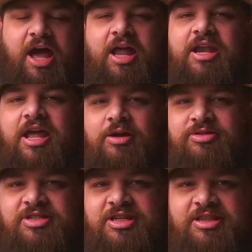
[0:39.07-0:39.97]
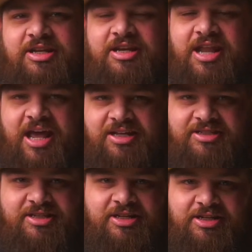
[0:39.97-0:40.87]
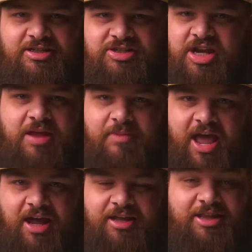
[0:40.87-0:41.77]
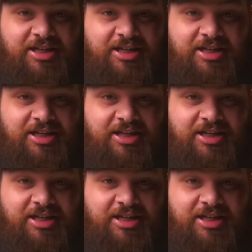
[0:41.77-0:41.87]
announcing the next JMac.